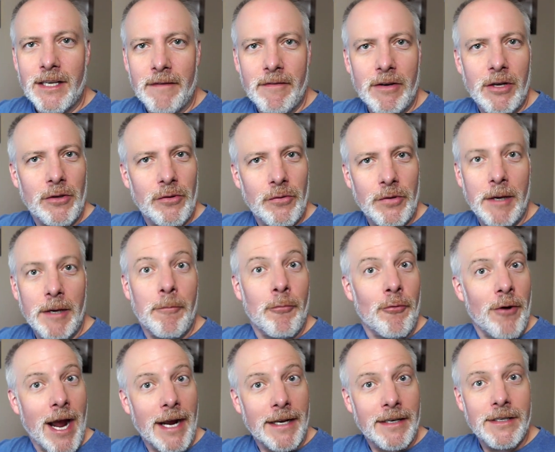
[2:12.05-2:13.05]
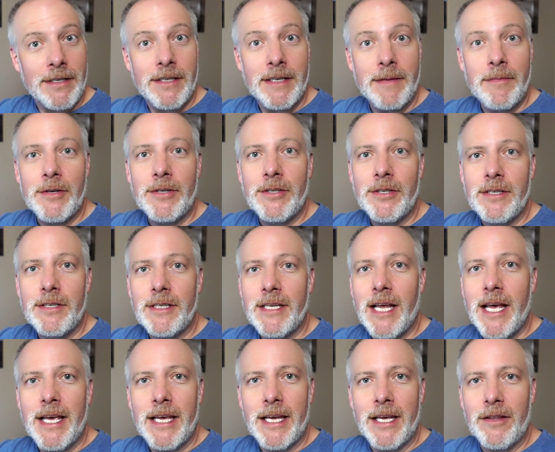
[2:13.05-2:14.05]
I've included practice images
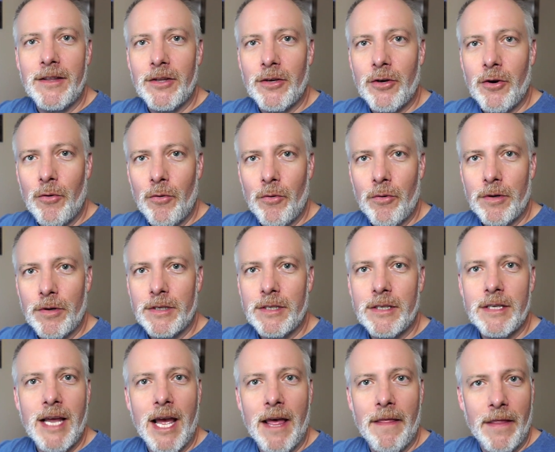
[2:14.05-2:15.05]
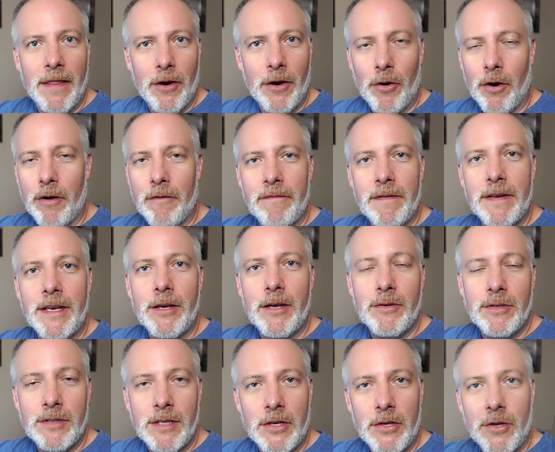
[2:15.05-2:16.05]
in the course, and there are
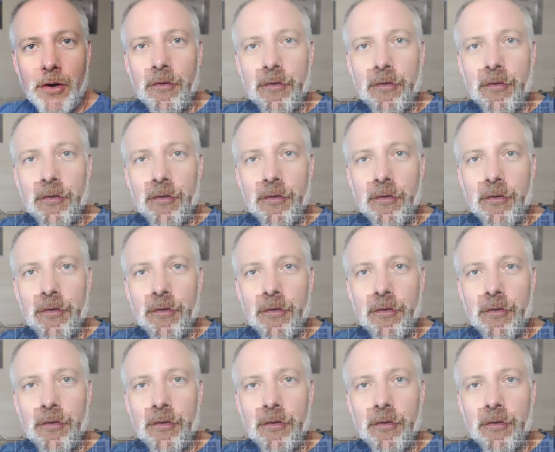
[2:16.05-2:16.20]
videos that go